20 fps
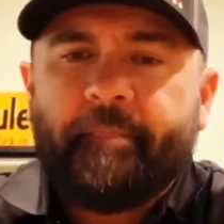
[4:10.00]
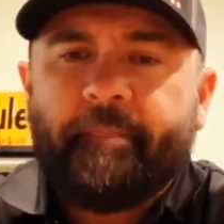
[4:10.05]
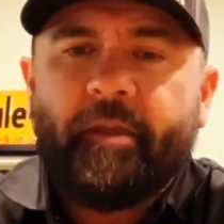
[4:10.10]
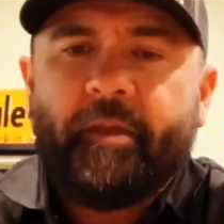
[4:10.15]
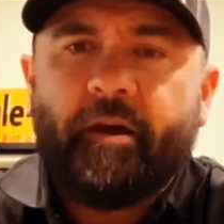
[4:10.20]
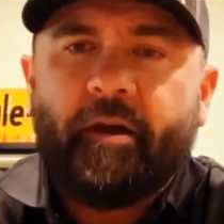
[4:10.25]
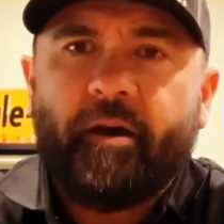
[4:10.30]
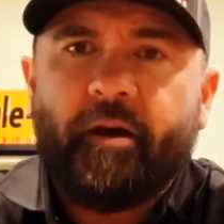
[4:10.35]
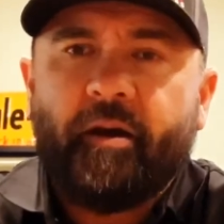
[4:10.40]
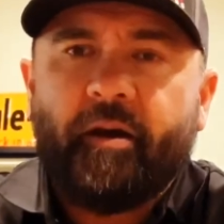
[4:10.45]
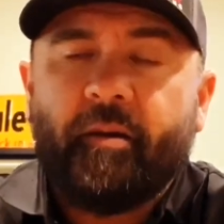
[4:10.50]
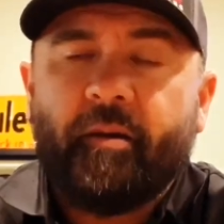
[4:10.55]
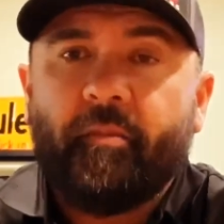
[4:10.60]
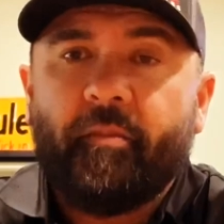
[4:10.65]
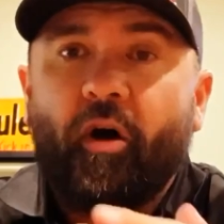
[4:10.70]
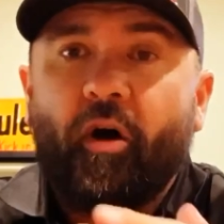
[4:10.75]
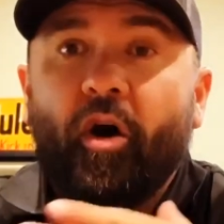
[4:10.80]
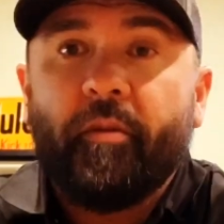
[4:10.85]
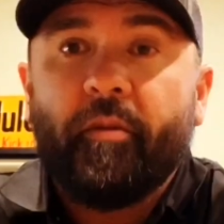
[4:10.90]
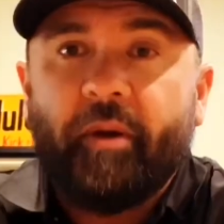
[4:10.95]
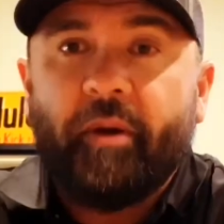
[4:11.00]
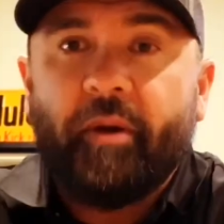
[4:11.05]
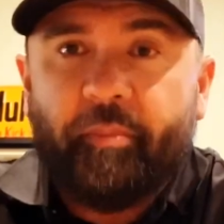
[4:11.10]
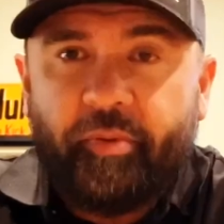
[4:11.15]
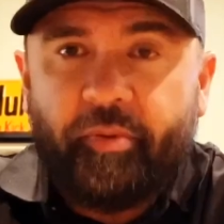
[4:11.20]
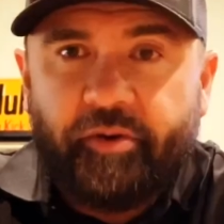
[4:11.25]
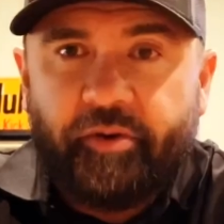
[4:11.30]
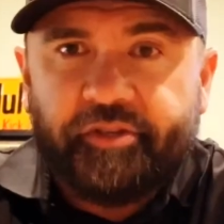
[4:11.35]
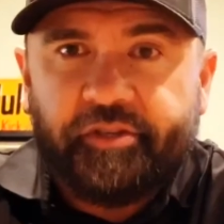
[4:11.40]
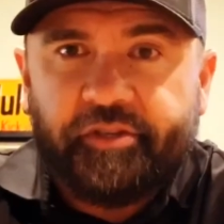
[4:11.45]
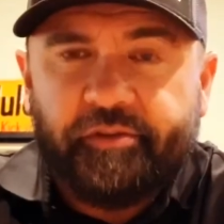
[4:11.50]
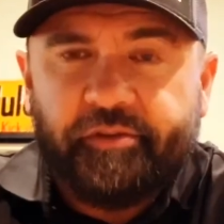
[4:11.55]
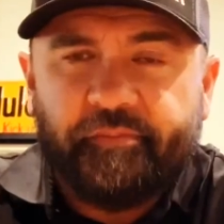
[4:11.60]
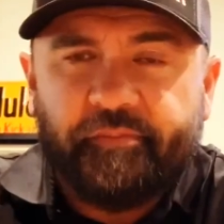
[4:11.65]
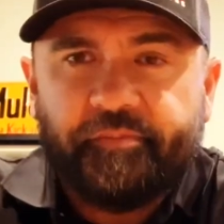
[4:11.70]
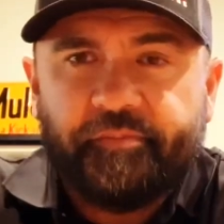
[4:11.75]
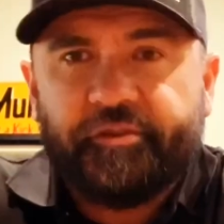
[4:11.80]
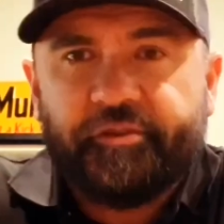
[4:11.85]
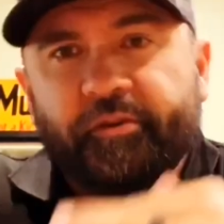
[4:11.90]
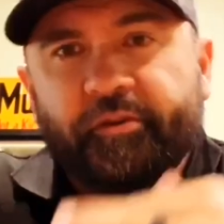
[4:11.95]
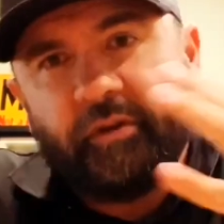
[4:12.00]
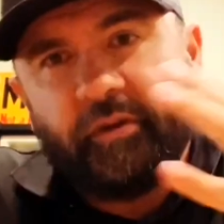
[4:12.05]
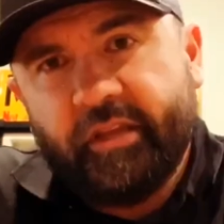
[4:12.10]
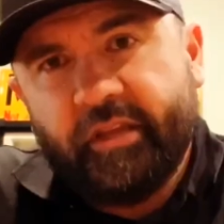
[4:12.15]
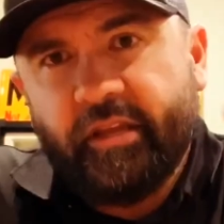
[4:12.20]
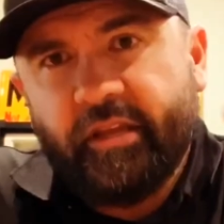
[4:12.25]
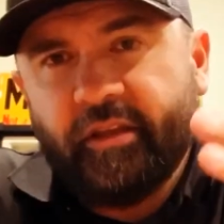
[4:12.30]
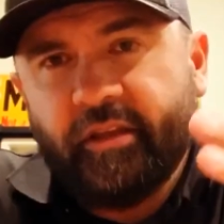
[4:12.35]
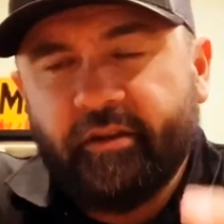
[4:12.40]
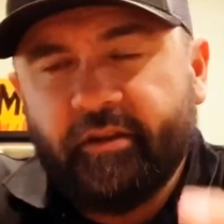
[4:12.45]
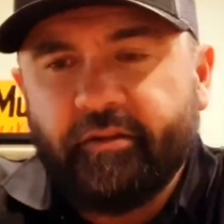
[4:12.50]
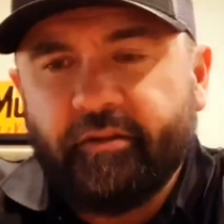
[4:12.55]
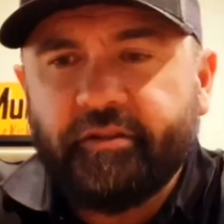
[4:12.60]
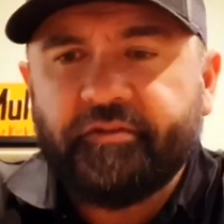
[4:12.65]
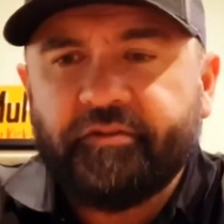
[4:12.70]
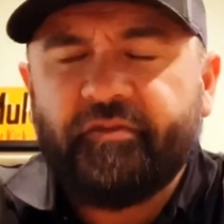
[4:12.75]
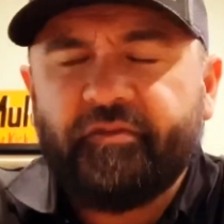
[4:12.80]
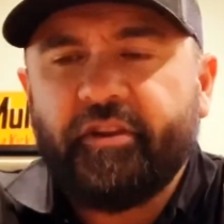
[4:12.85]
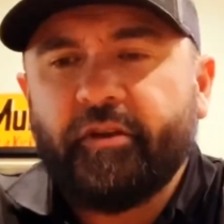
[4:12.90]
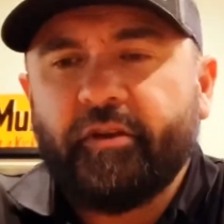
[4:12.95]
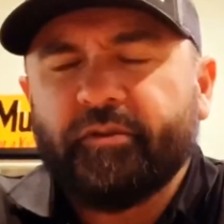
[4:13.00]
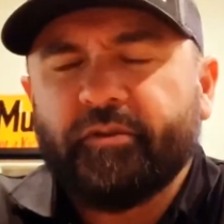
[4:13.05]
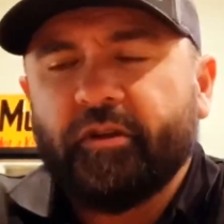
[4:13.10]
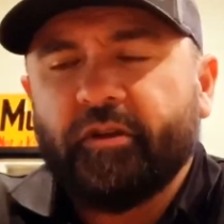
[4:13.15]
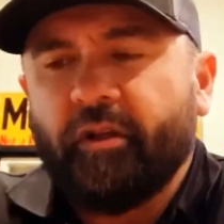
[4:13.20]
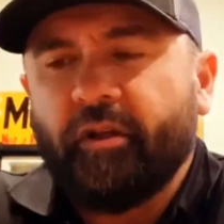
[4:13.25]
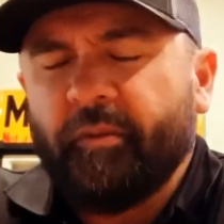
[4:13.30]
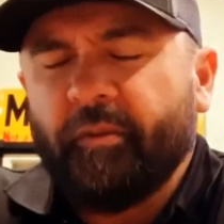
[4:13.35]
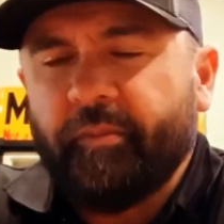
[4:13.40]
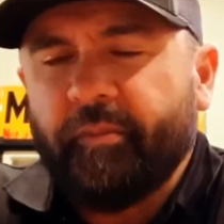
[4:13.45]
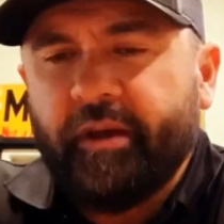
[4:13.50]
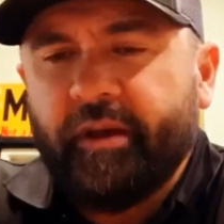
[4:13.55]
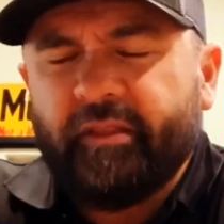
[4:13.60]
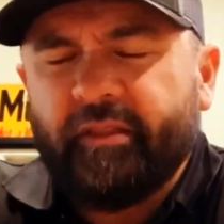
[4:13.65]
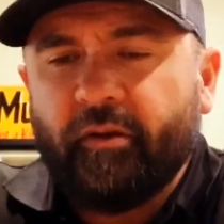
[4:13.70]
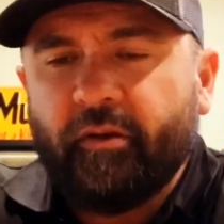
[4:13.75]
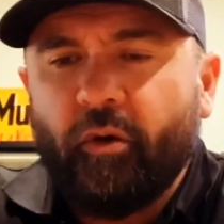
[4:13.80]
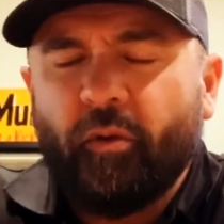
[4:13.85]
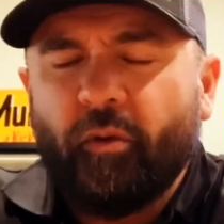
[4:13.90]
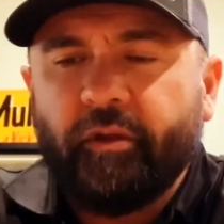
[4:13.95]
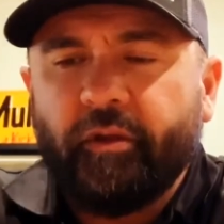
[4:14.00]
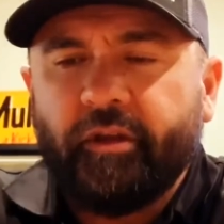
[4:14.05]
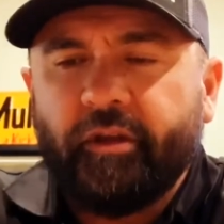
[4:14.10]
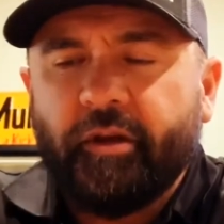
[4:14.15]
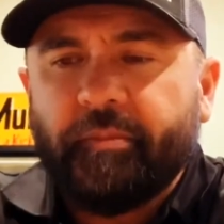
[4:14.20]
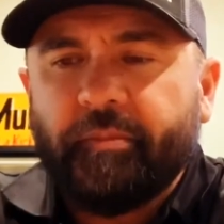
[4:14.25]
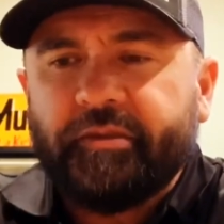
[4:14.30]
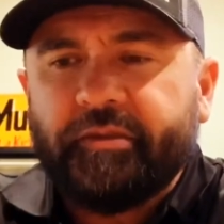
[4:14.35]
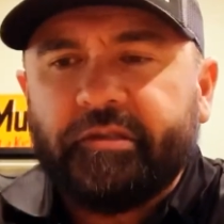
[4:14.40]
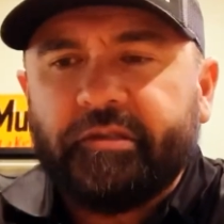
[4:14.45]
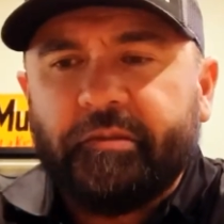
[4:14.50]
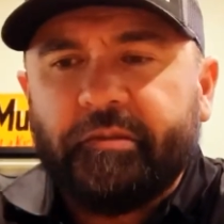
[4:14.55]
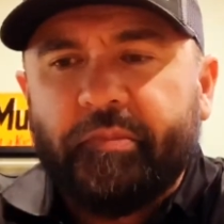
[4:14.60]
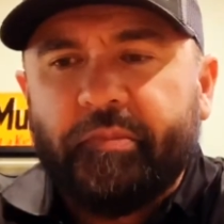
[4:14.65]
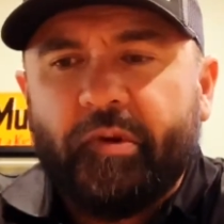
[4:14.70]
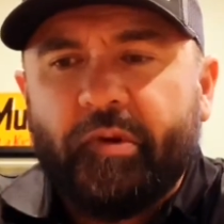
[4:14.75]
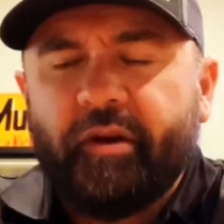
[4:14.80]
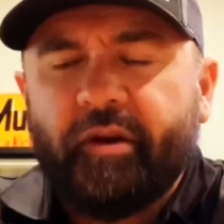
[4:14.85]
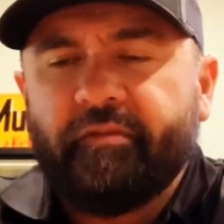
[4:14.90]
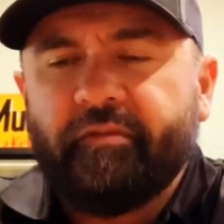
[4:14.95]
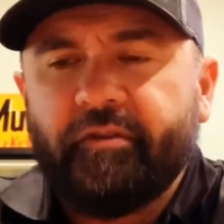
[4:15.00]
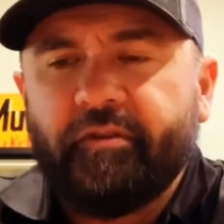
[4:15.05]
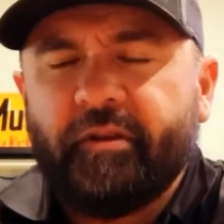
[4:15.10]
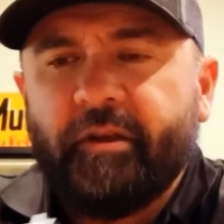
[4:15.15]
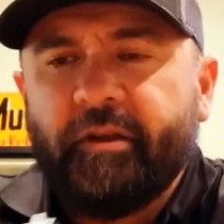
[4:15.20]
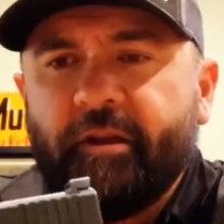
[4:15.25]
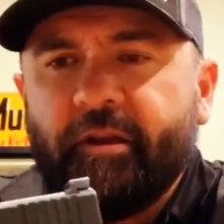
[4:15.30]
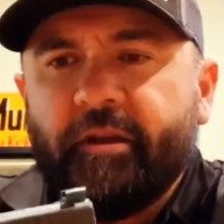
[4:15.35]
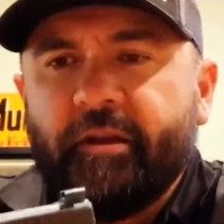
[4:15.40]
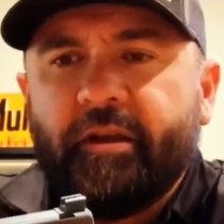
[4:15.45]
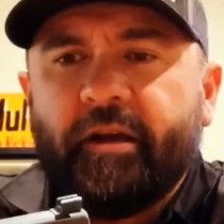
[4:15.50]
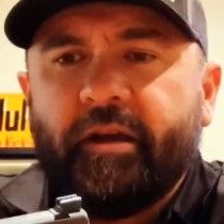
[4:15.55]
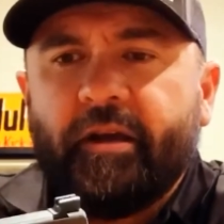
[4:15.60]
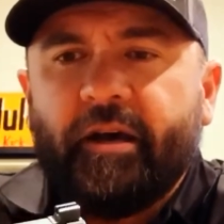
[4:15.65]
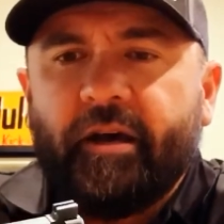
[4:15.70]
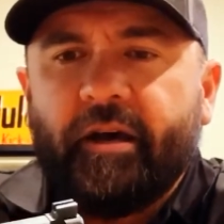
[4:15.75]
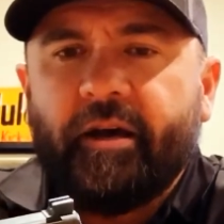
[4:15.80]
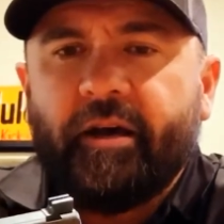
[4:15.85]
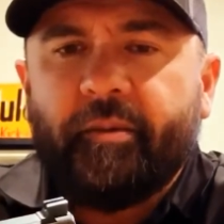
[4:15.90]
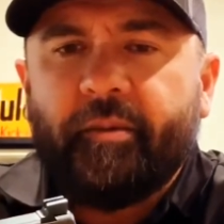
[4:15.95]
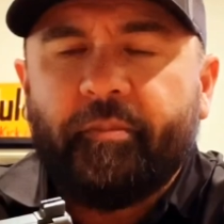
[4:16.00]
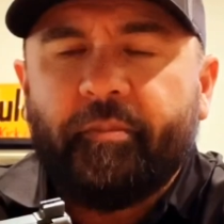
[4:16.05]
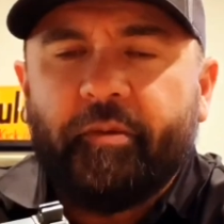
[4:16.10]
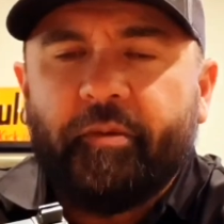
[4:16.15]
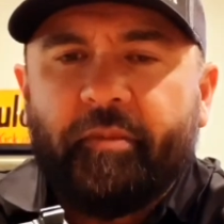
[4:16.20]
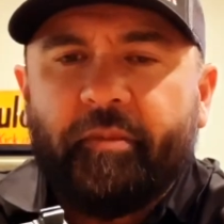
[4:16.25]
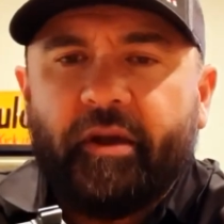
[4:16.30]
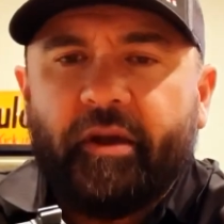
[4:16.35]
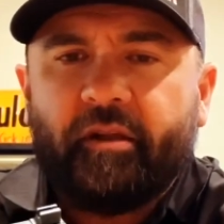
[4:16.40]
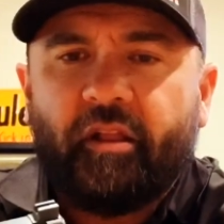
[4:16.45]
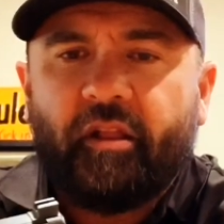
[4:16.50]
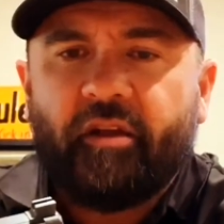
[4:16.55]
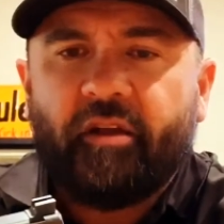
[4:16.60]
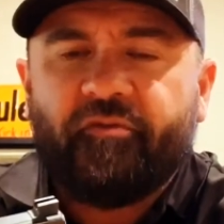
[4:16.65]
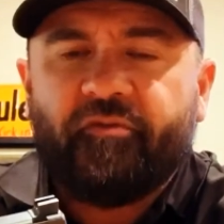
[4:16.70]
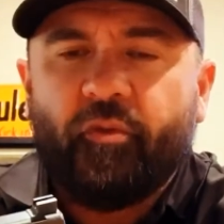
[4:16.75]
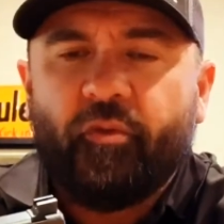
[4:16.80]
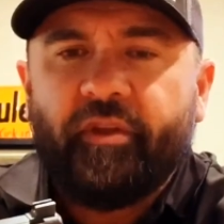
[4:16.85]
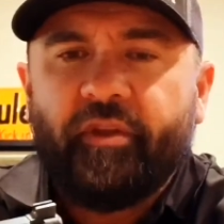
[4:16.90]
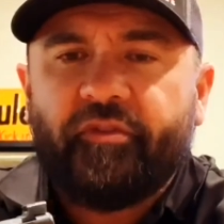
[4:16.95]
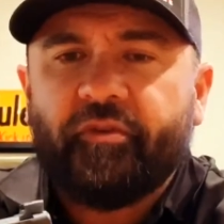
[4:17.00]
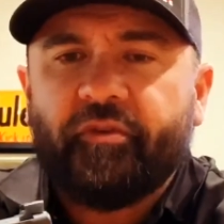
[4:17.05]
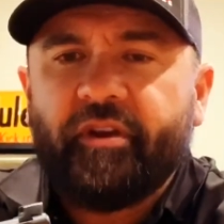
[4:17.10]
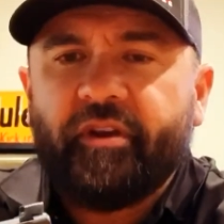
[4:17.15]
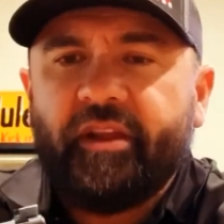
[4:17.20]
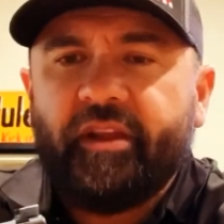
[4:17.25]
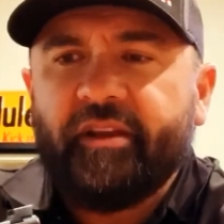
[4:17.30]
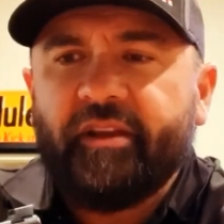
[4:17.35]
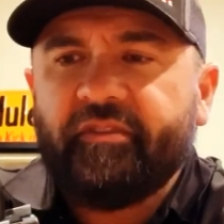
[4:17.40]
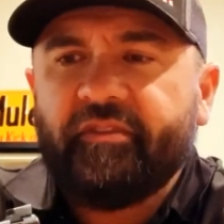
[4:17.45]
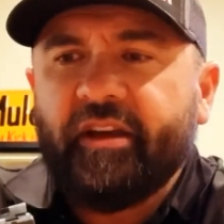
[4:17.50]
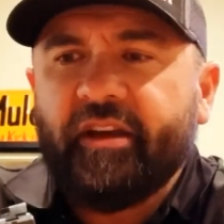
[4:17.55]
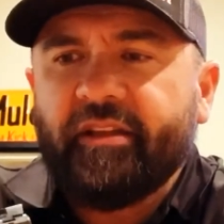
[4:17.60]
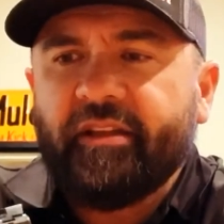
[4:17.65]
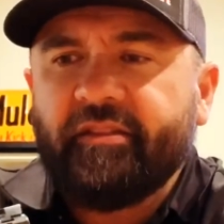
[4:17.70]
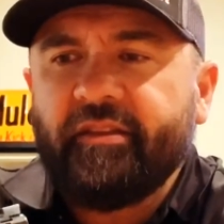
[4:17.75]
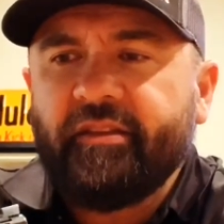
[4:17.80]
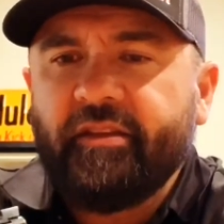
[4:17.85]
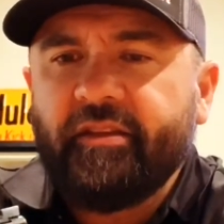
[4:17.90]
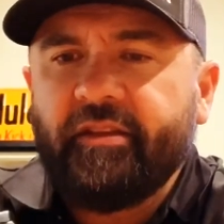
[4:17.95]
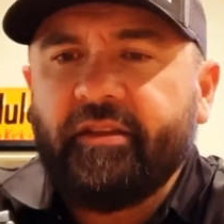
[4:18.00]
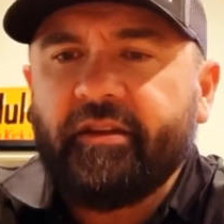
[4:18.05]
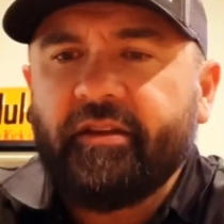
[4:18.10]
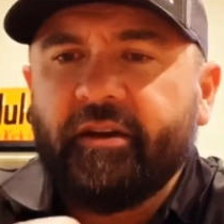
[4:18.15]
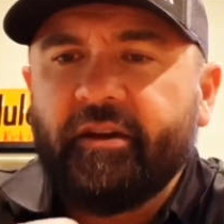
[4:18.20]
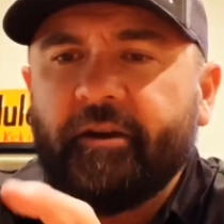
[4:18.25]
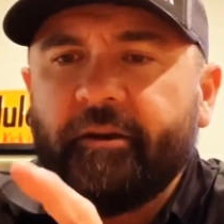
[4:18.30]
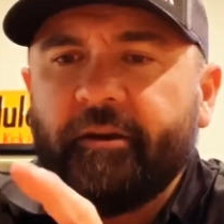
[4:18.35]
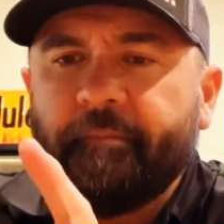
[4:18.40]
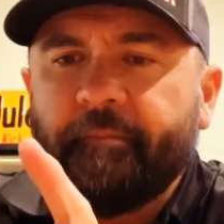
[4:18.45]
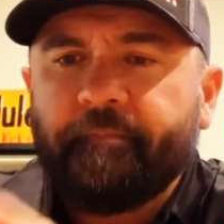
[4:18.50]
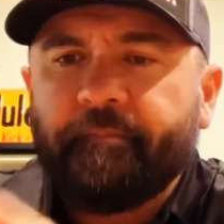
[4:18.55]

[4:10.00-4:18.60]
on my person. So again, this video is all about the whole encompassing part of it. But my Glock 43, I've got the